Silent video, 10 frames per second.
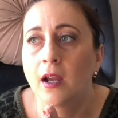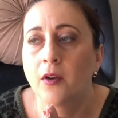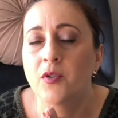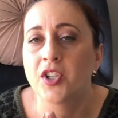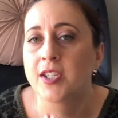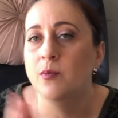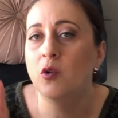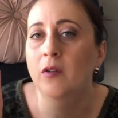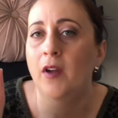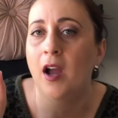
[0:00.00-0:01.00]
It was just
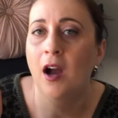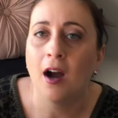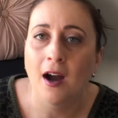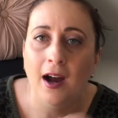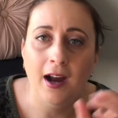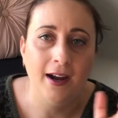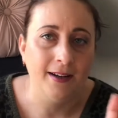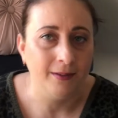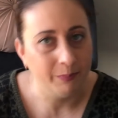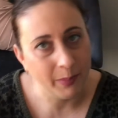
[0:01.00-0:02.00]
more of a hi,
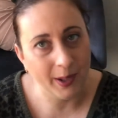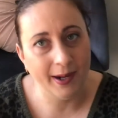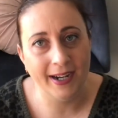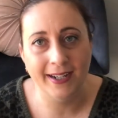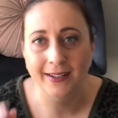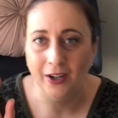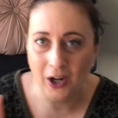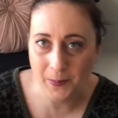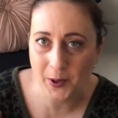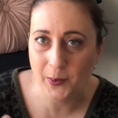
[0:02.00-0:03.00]
bye,
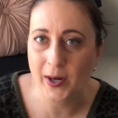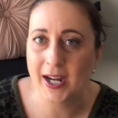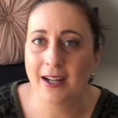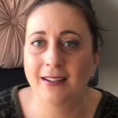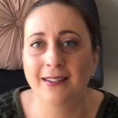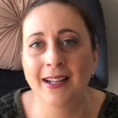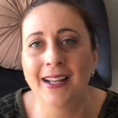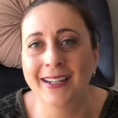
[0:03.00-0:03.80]
hope you're well.